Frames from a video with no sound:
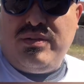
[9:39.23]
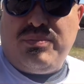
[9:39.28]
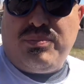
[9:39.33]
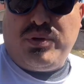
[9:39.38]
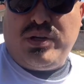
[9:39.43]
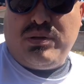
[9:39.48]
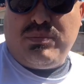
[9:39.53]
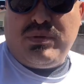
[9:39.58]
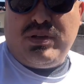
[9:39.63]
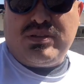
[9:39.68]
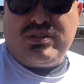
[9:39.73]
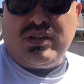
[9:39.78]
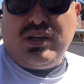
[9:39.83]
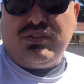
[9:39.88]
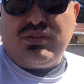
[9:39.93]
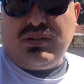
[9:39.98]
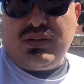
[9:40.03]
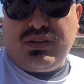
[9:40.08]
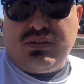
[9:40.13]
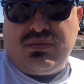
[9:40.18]
pretty much
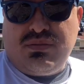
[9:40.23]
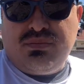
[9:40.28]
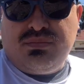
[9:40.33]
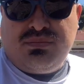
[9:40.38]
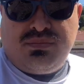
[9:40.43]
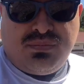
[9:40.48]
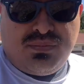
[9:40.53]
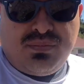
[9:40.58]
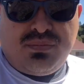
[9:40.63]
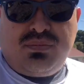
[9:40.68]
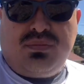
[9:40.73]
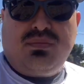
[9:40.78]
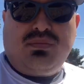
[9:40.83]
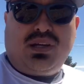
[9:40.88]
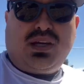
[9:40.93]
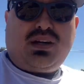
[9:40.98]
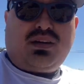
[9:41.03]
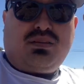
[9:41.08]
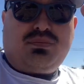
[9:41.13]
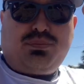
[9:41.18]
hustling.
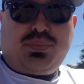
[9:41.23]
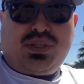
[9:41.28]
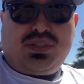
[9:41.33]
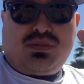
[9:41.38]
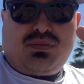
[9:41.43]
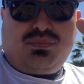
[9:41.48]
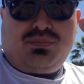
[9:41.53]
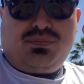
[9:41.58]
Later, peace.